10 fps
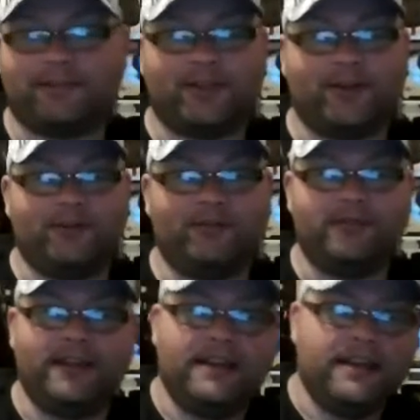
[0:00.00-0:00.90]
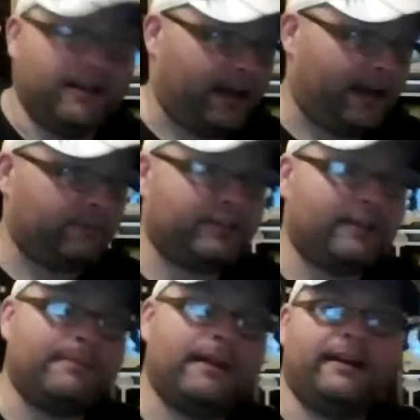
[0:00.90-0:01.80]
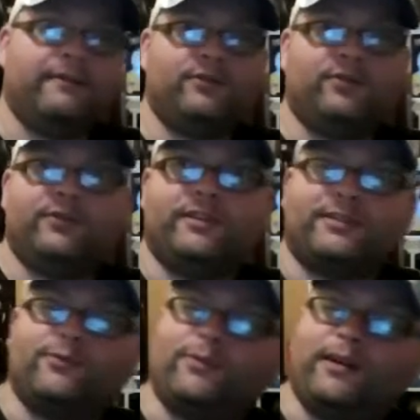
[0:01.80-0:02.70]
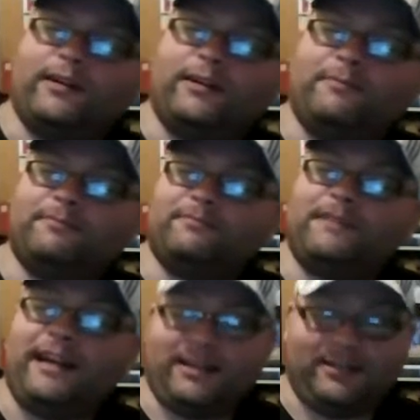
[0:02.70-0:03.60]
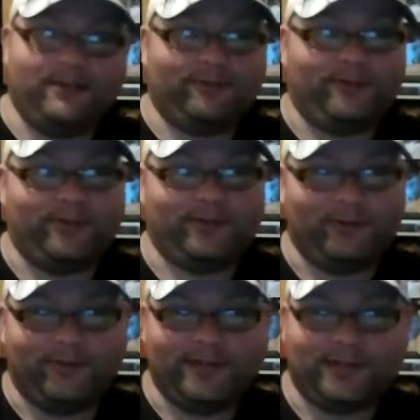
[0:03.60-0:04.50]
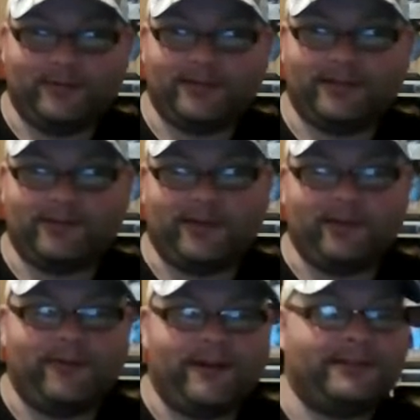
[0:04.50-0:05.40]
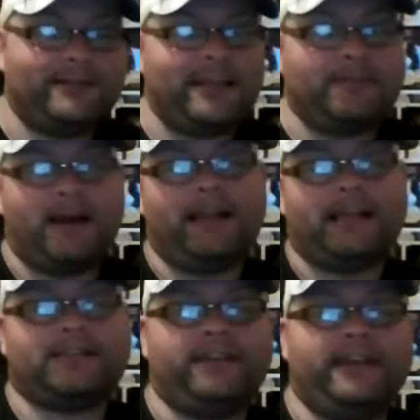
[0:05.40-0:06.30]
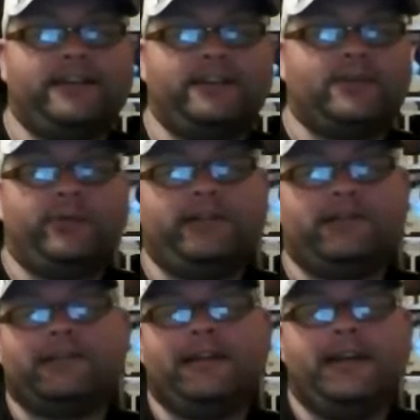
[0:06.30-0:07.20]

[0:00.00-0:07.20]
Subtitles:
So, I must admit, I haven't done this for a while, and I actually look forward to all these quizzes. So, are you ready to take my Las Vegas quiz?